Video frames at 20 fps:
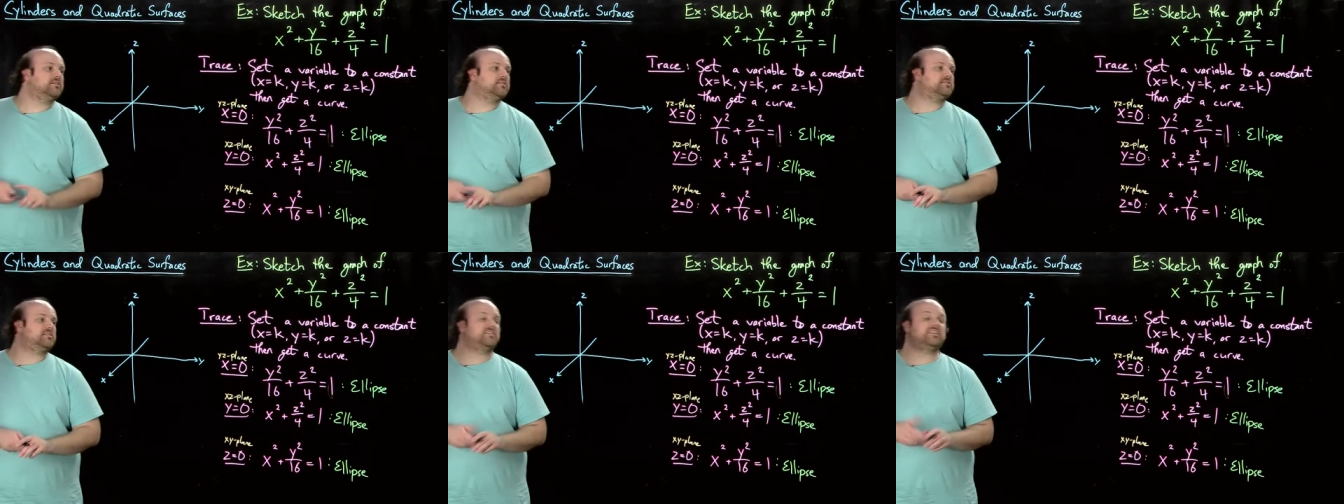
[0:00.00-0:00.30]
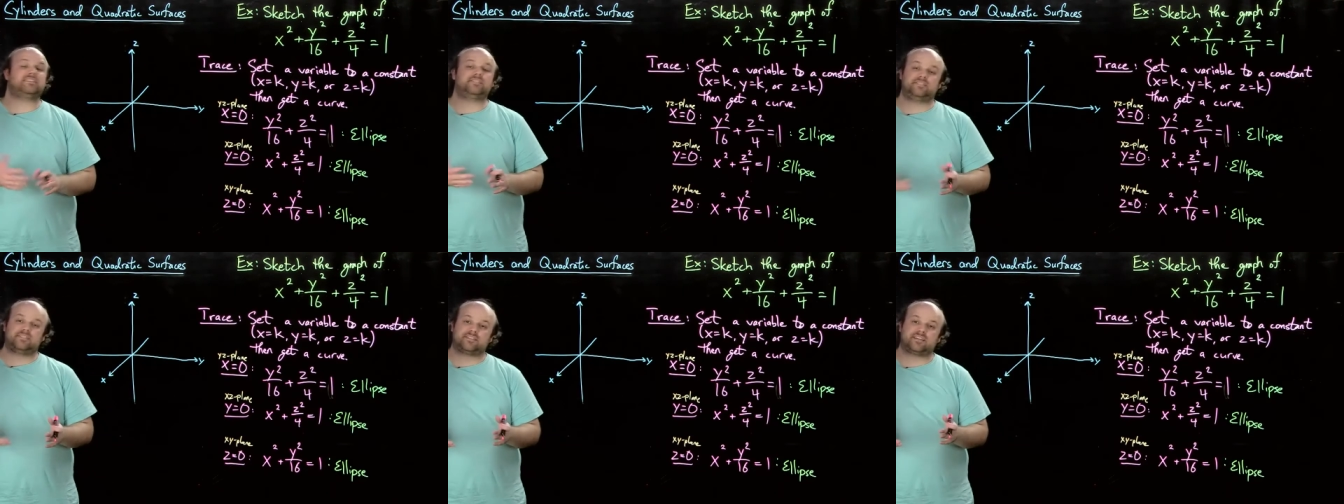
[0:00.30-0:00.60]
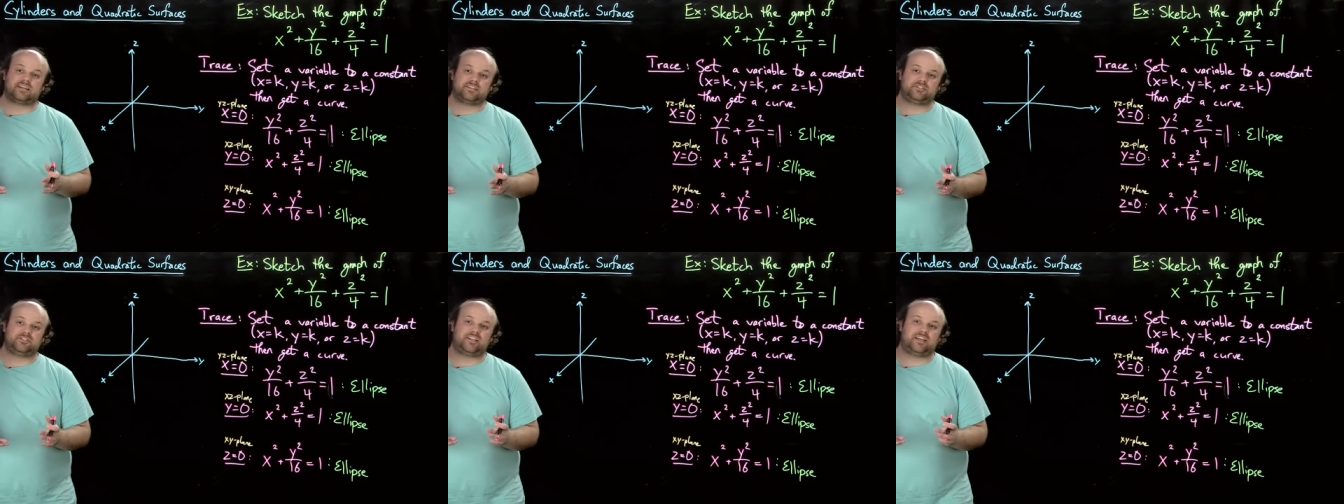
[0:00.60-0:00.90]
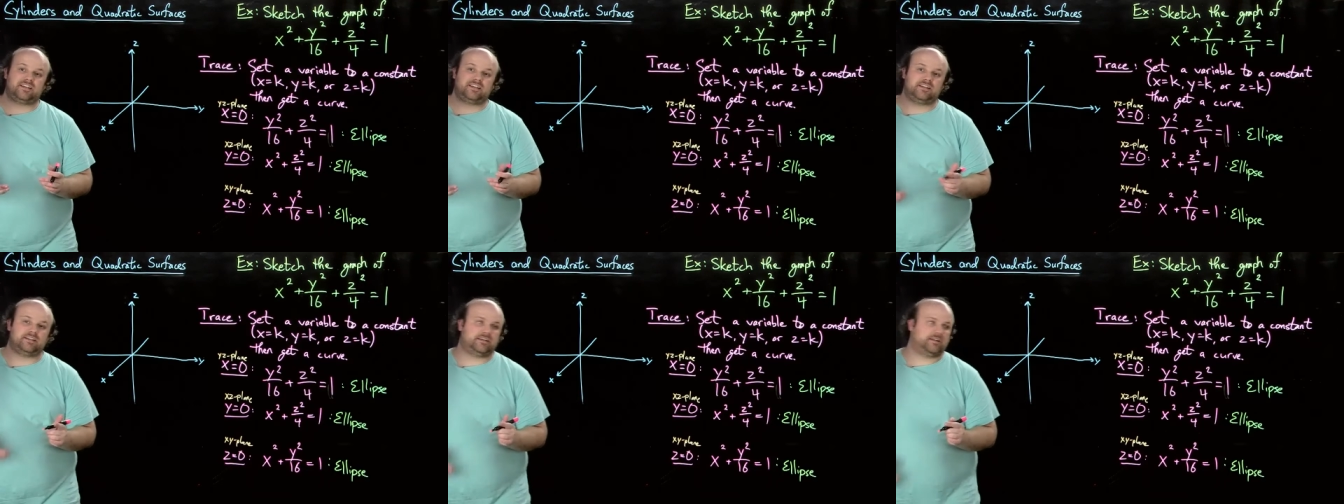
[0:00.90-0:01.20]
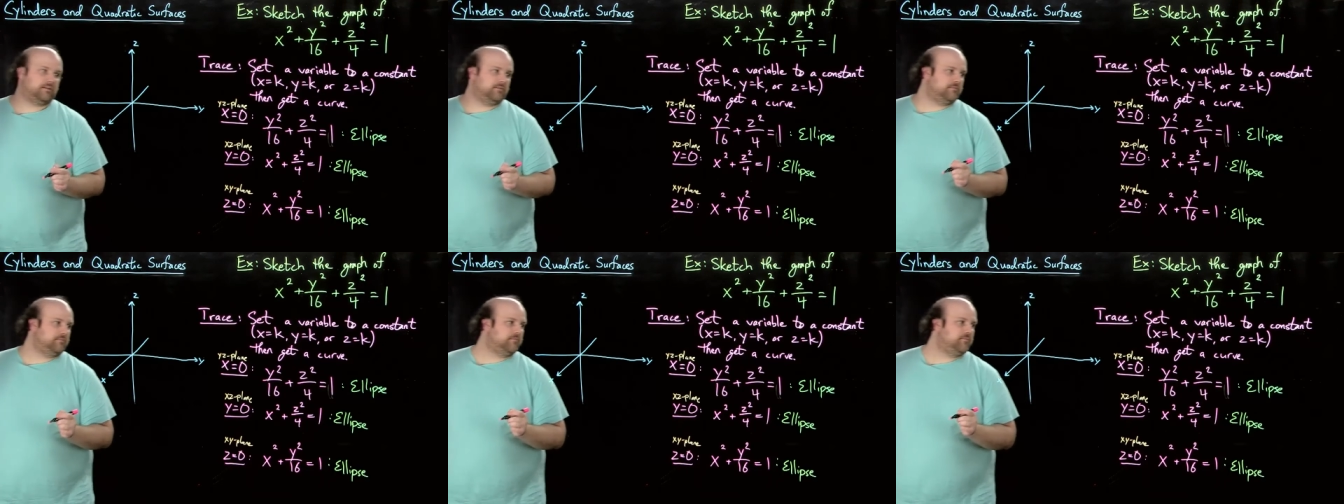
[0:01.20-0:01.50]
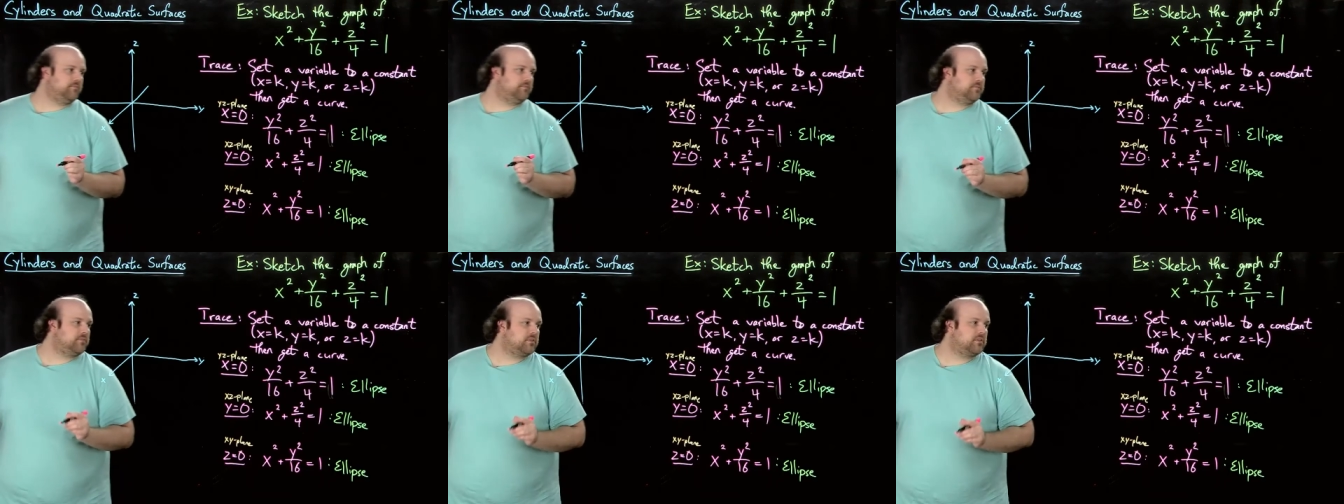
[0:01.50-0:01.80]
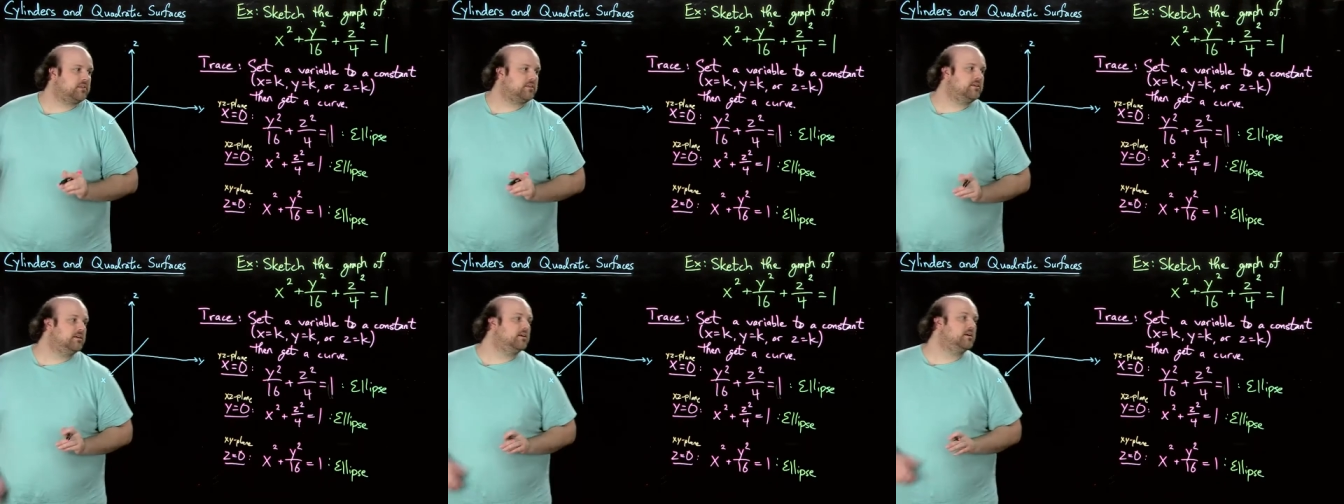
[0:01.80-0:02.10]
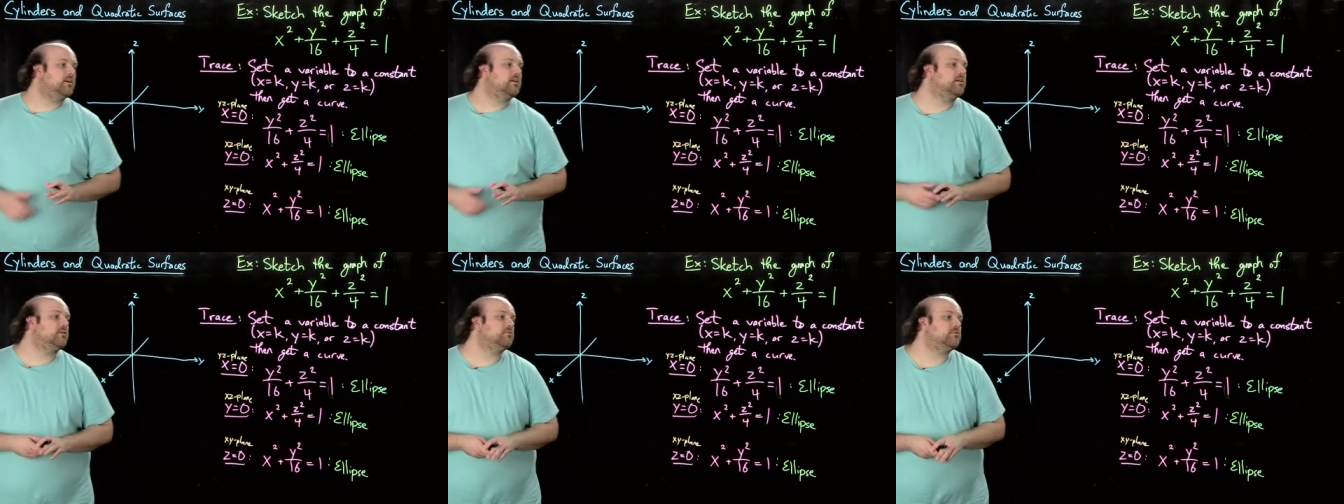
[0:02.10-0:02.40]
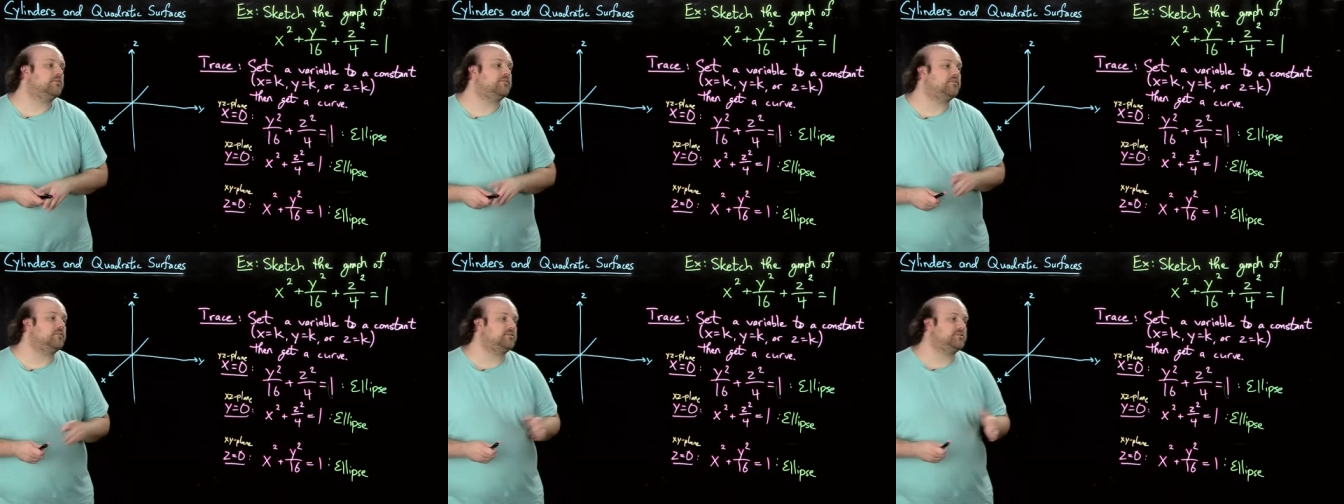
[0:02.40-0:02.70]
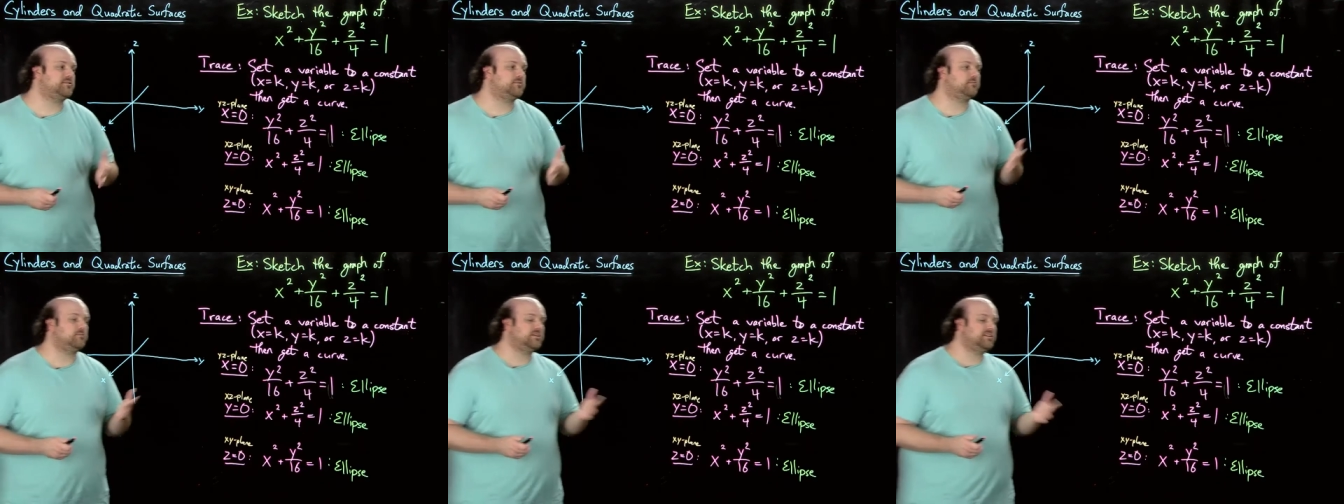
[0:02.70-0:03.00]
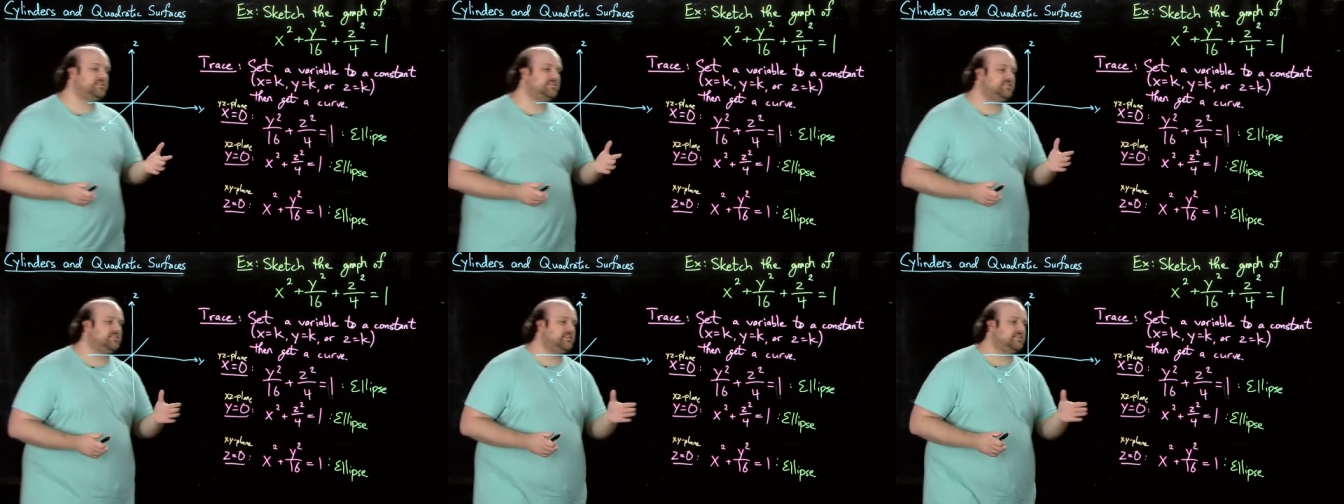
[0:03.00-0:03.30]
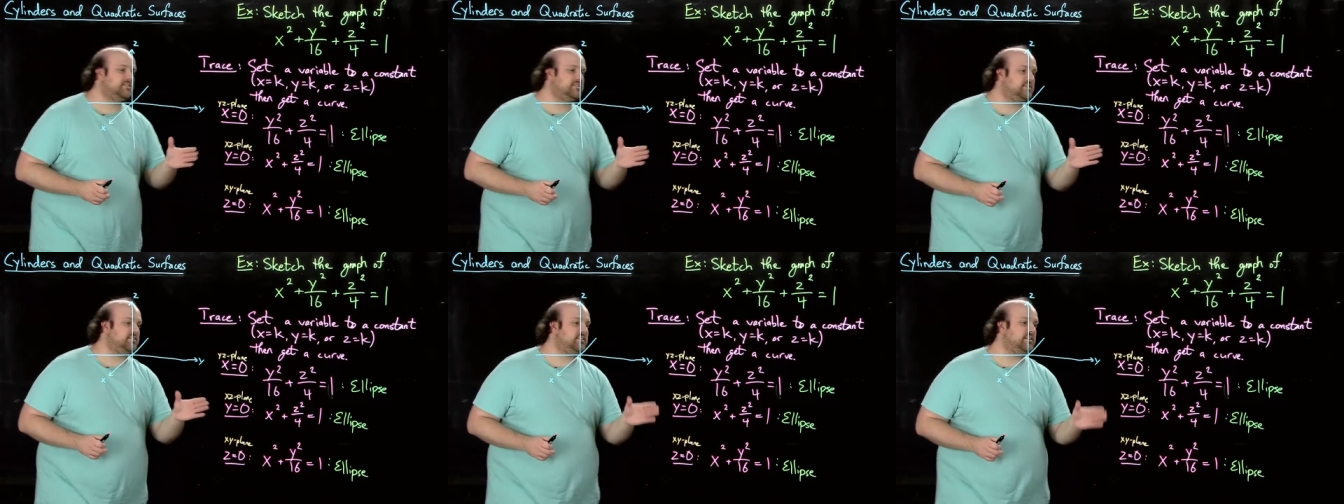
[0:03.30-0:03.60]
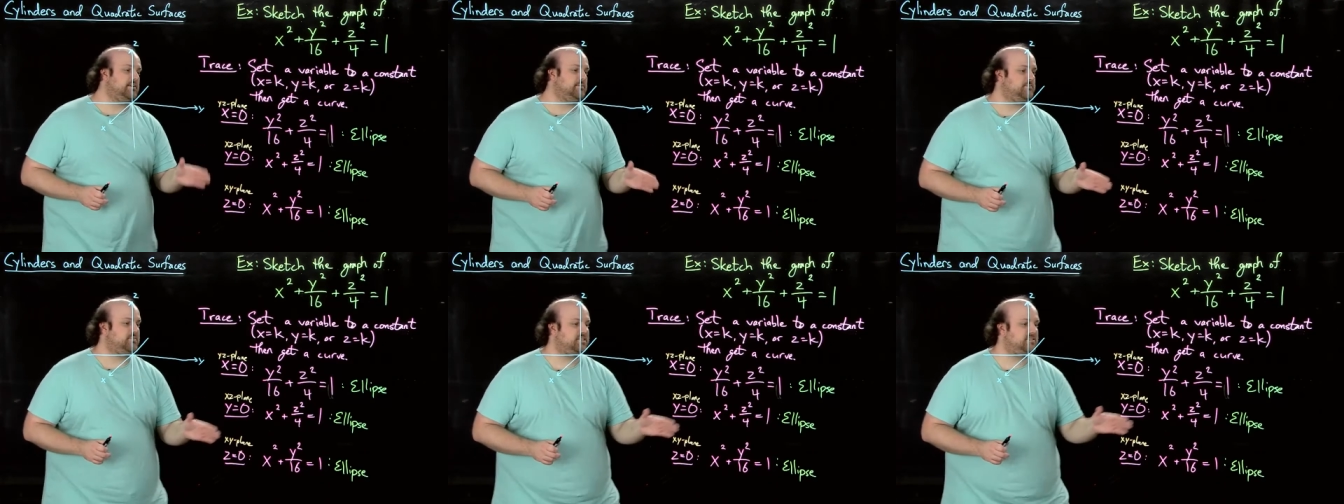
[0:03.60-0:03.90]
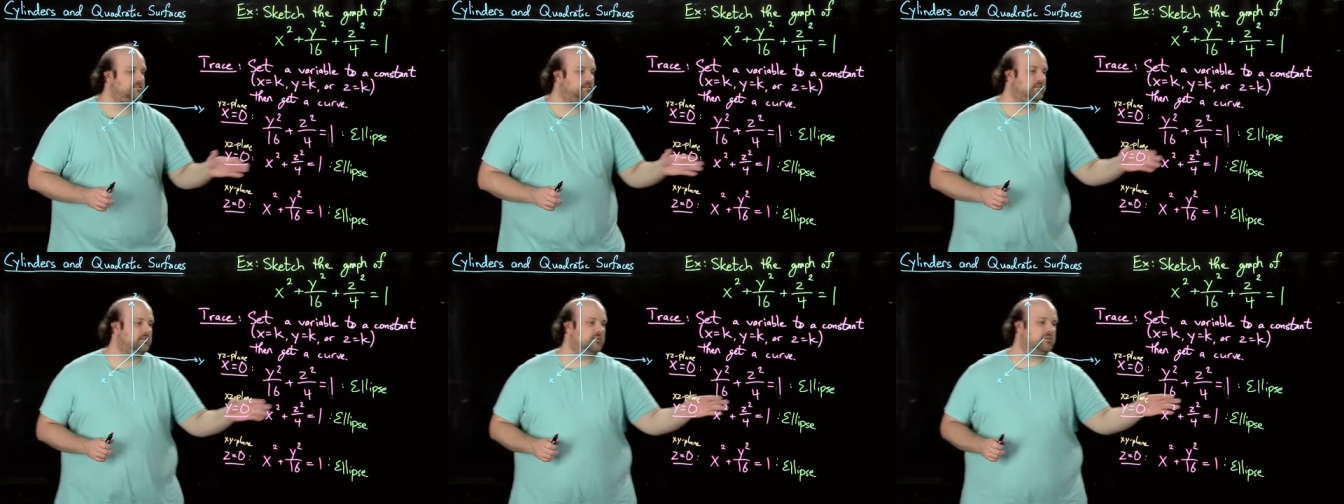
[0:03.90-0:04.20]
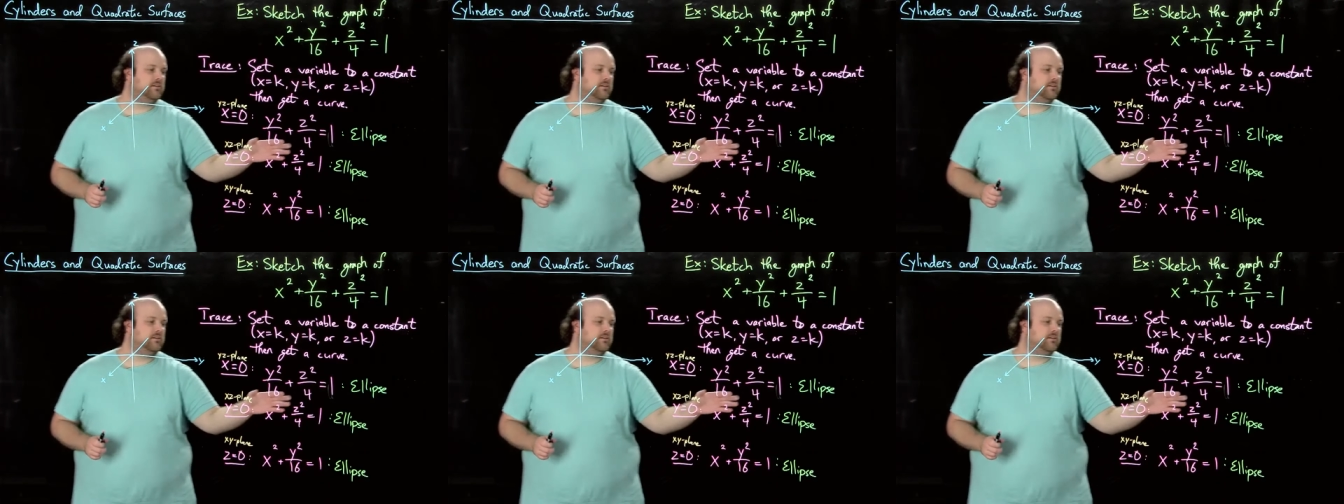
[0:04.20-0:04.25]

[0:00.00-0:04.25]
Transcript: So let's sketch that in here. Well, first, what is this ellipse?